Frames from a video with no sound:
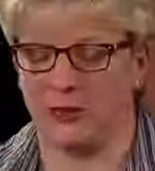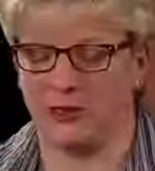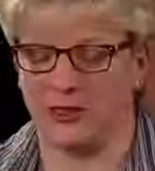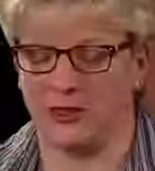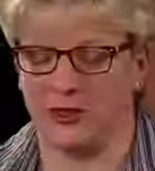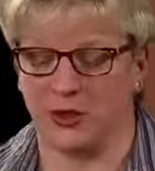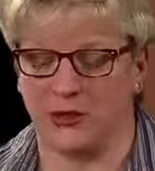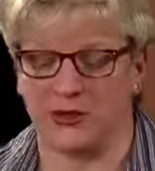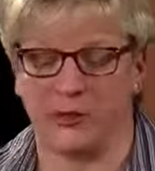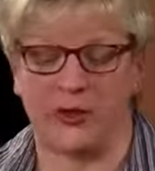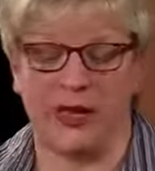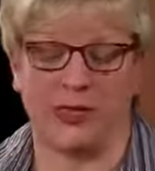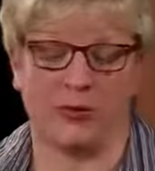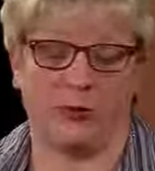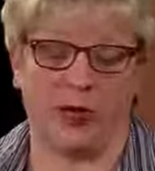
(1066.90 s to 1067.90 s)
at these shows. And
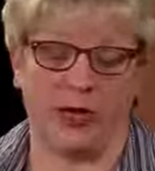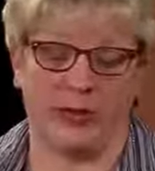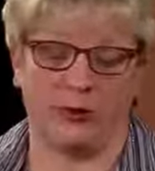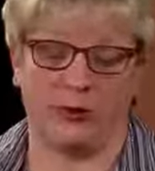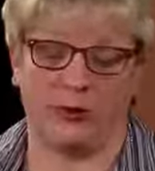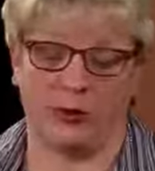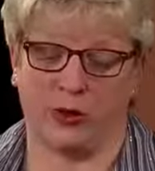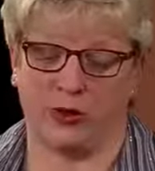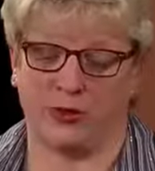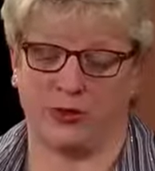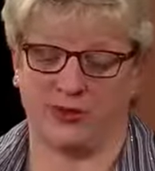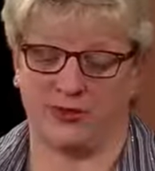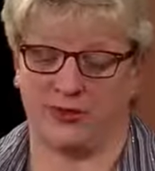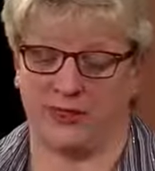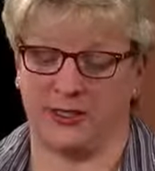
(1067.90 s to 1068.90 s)
by the way, New York
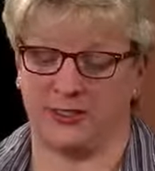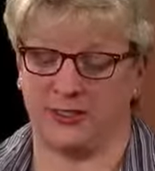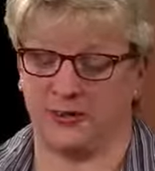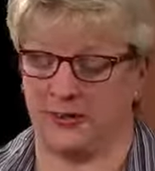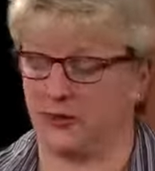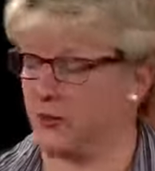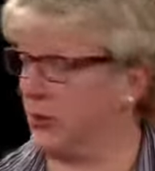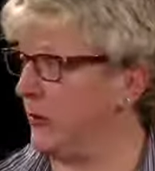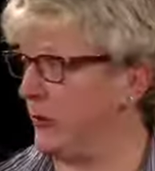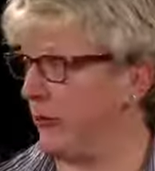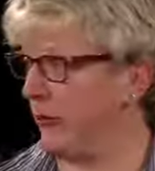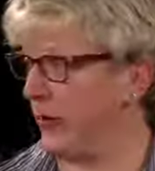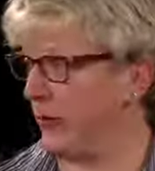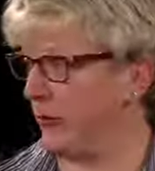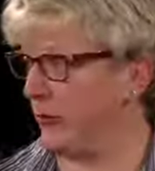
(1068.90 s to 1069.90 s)
looks at us extremely
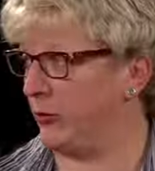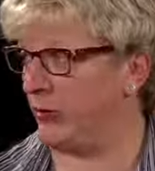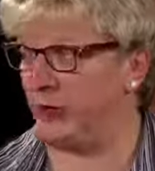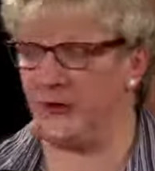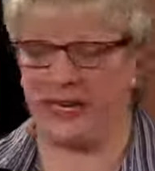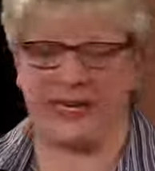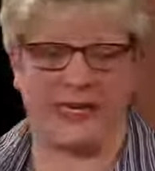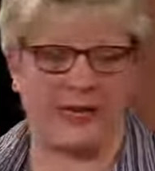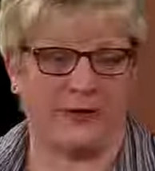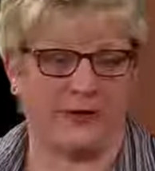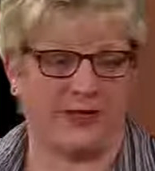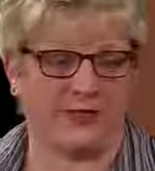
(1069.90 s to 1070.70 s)
favorably. They gave yeah.